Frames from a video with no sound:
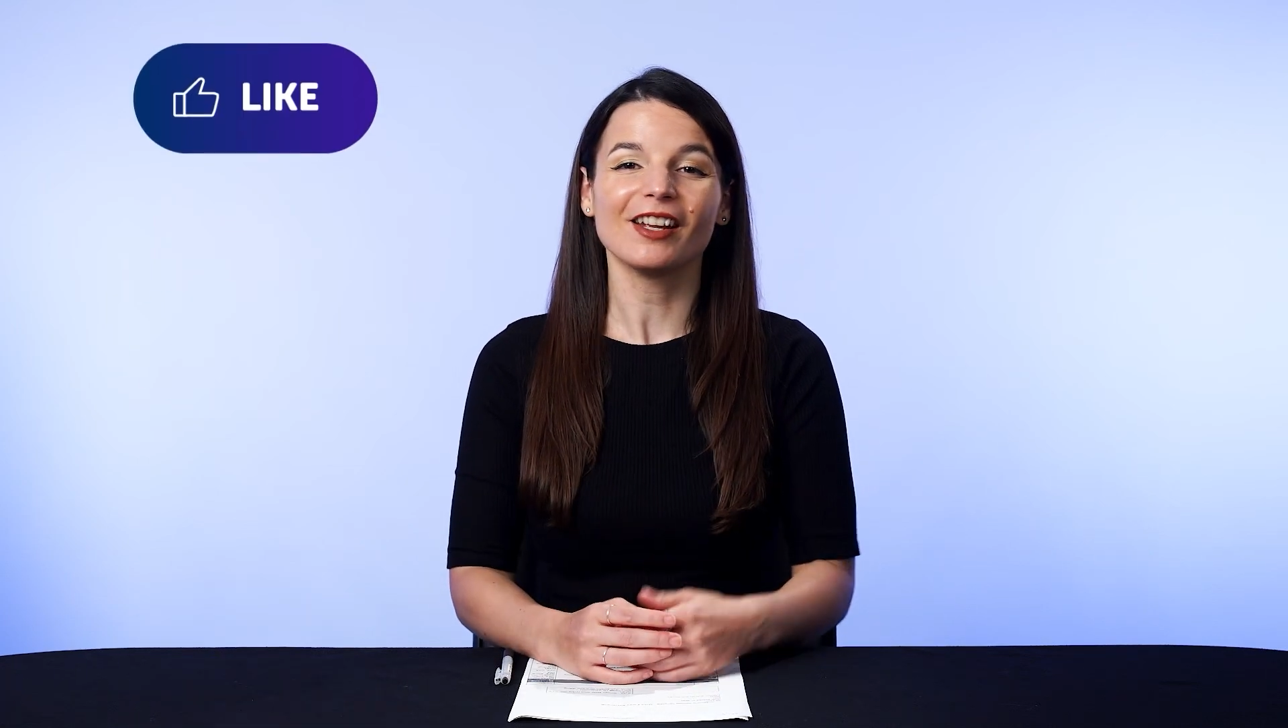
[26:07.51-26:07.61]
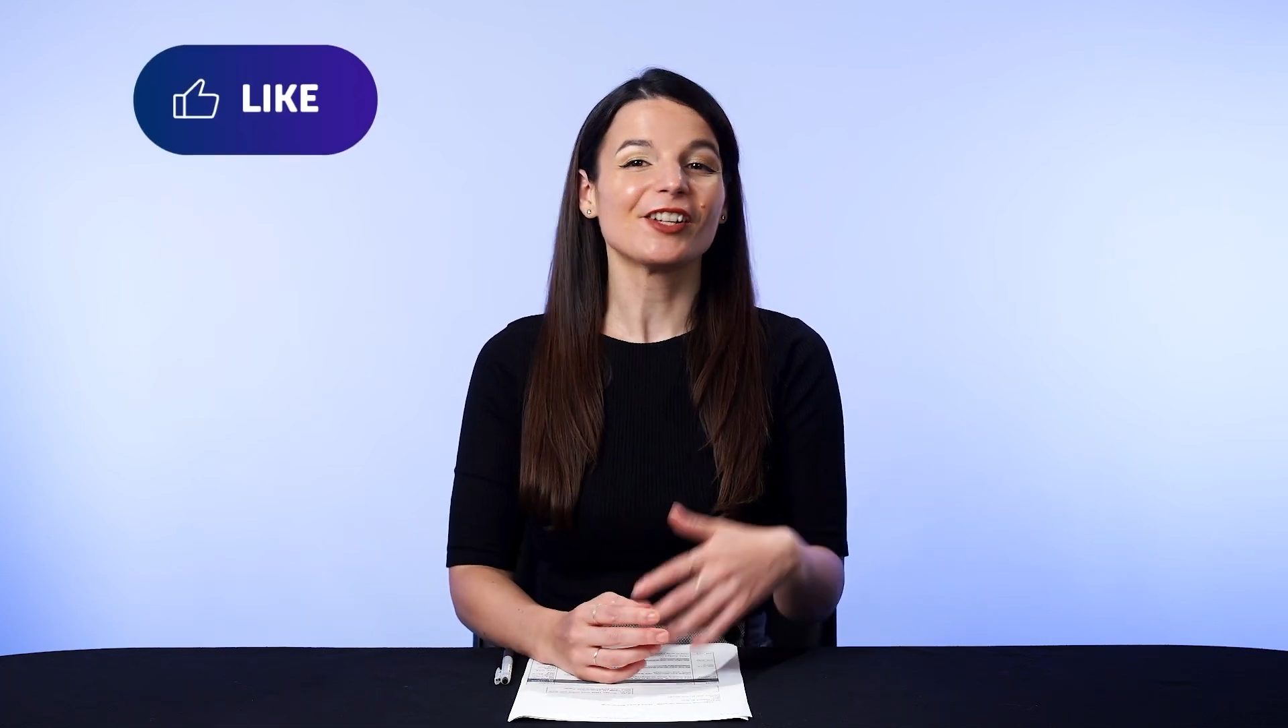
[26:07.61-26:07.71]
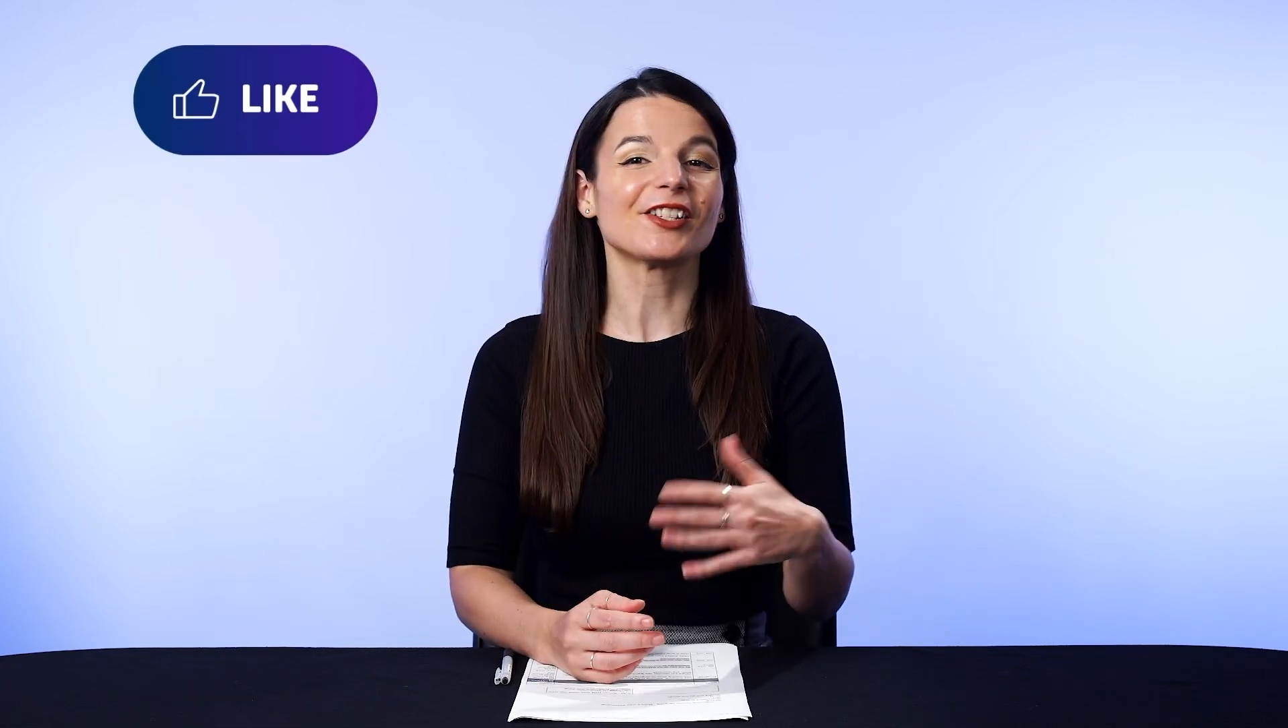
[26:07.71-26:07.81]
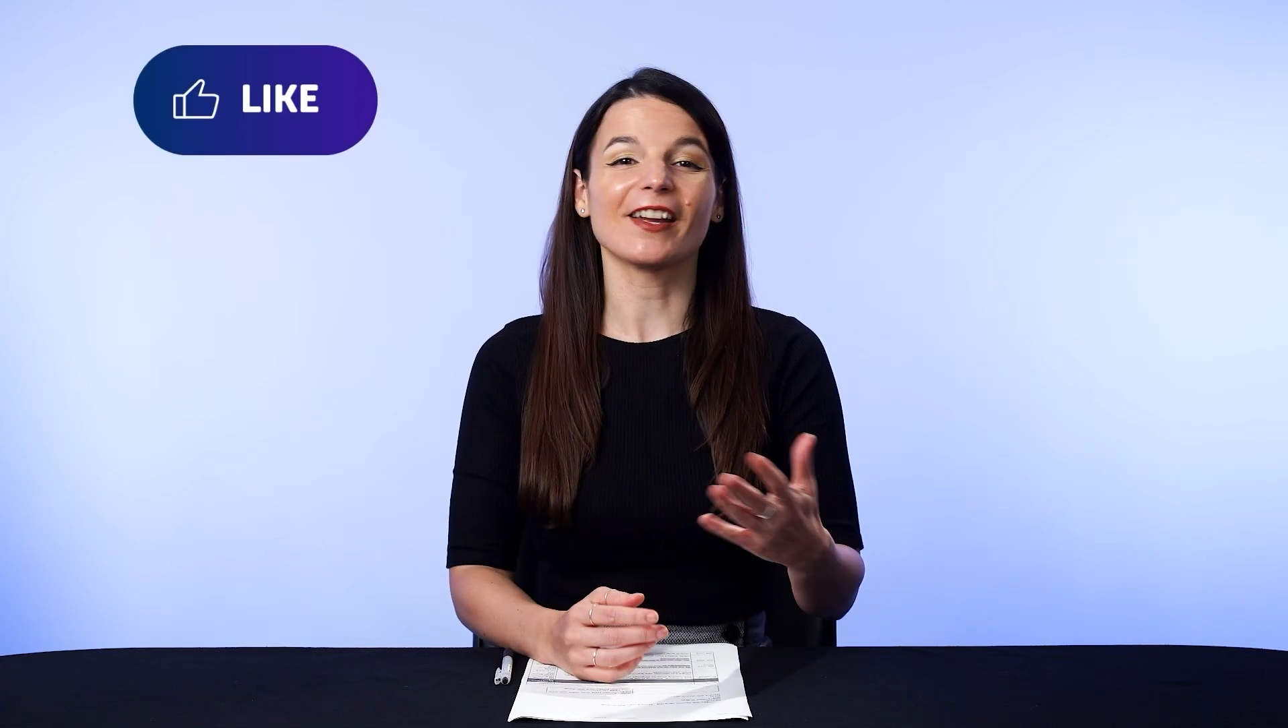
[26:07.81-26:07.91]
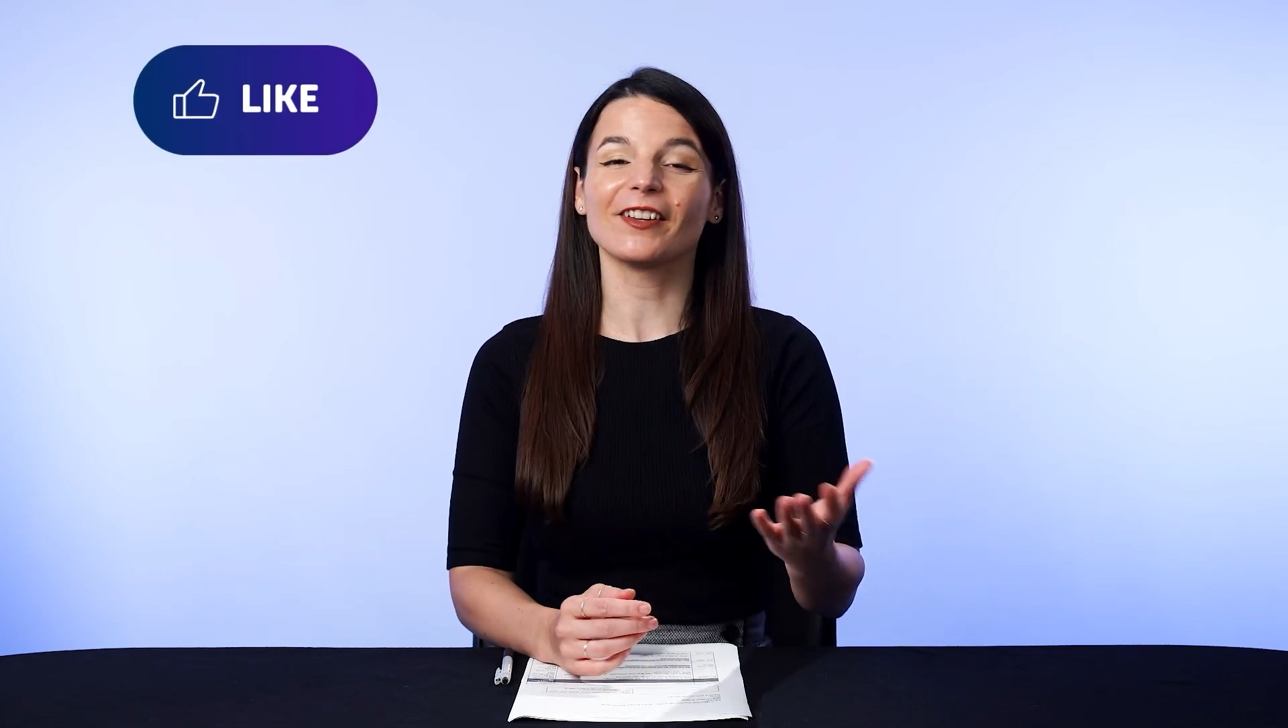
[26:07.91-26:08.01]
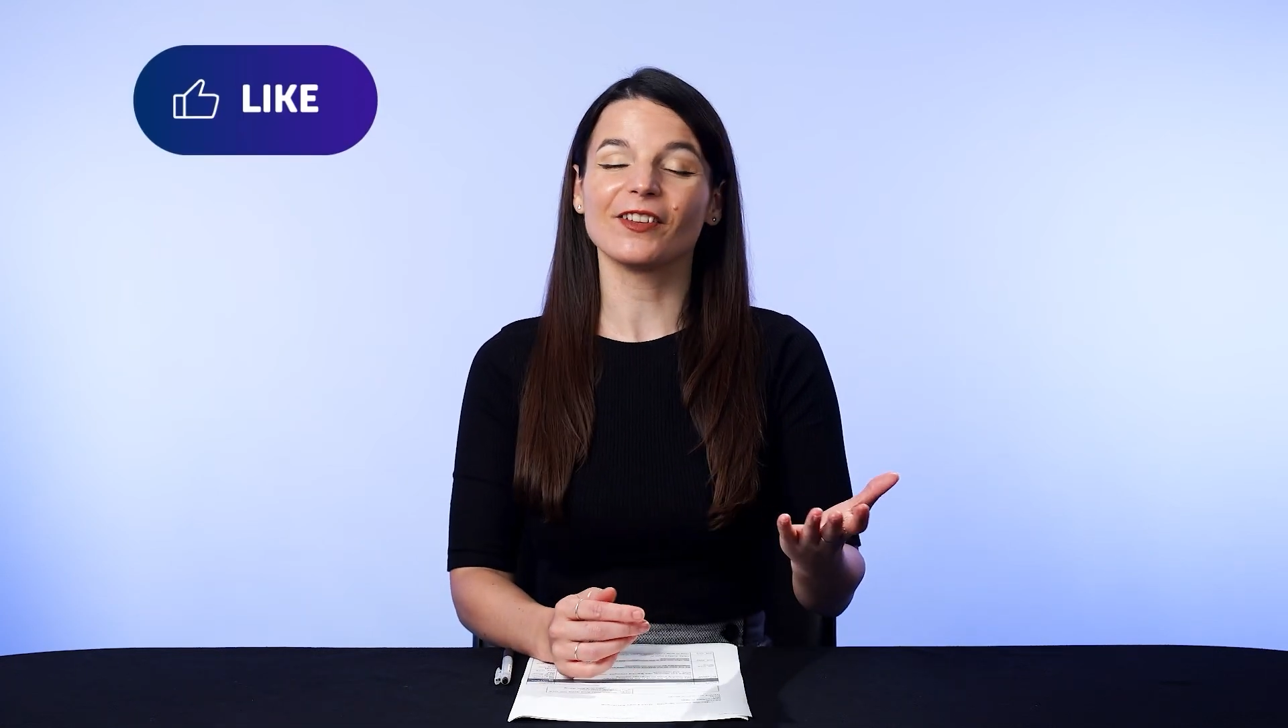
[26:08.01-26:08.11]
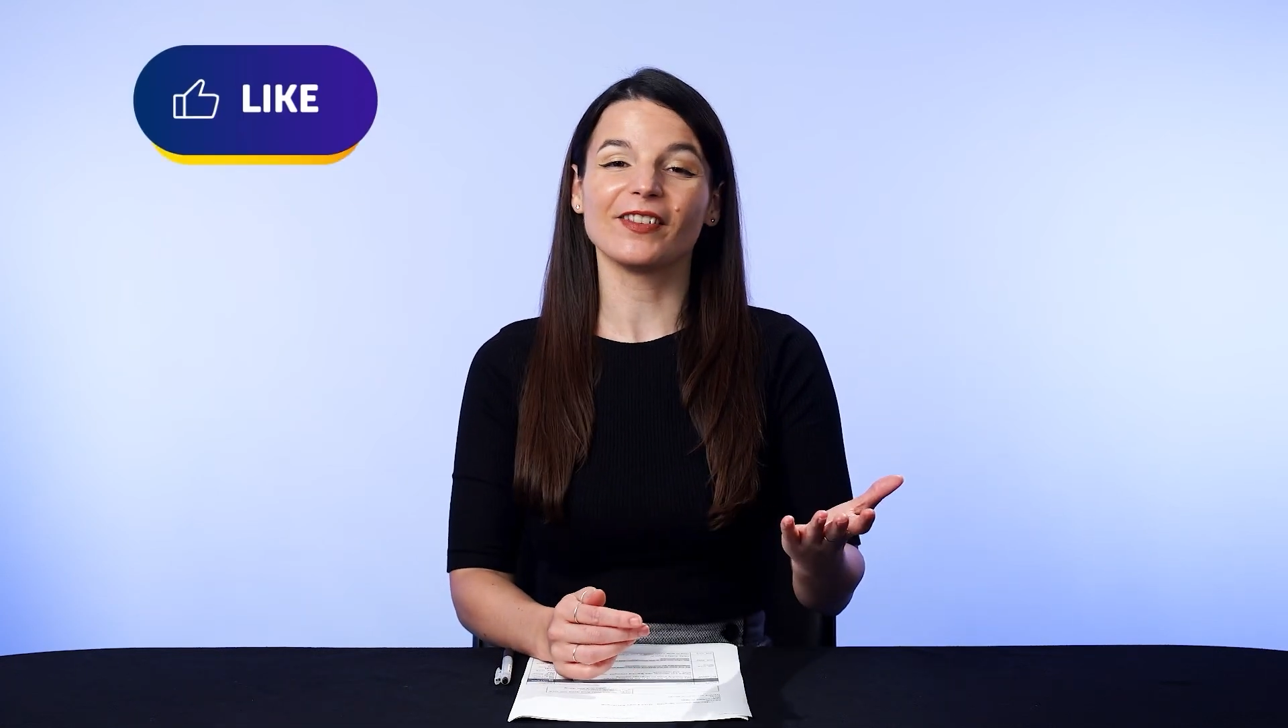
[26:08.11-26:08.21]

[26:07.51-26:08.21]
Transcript: share the